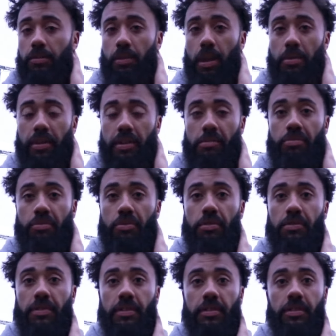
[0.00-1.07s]
where we can
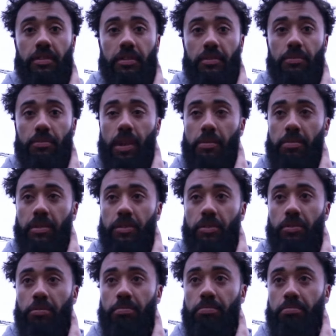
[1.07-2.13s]
improve and where we can
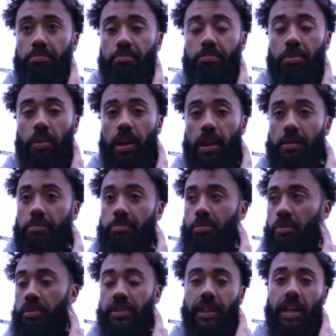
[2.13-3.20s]
all put our
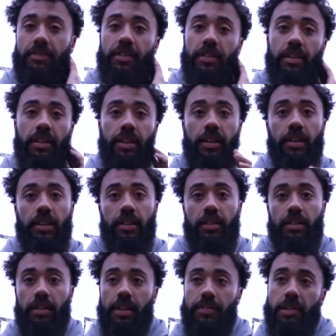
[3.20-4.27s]
points together.
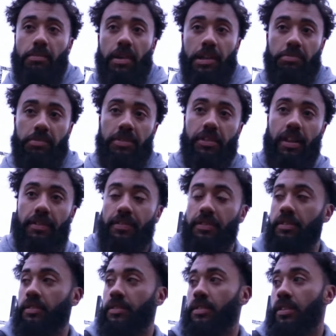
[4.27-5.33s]
Even the management staff
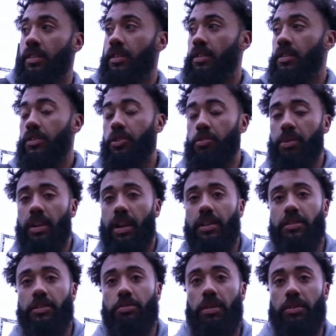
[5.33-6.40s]
and some of the
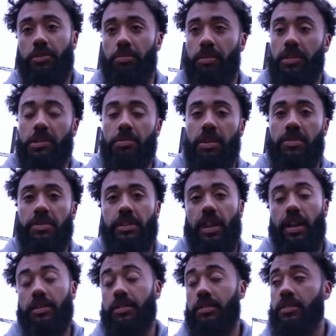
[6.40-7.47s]
lads as well, some of the experienced
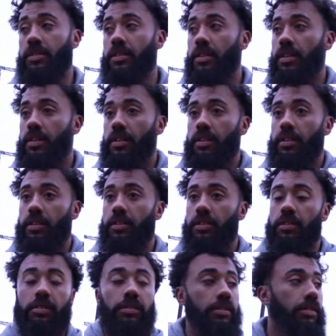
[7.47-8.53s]
lads,
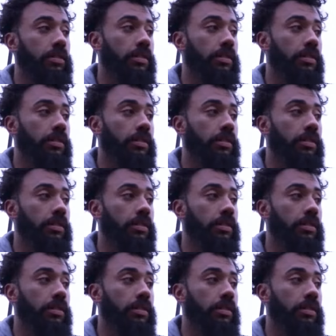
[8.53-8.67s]
can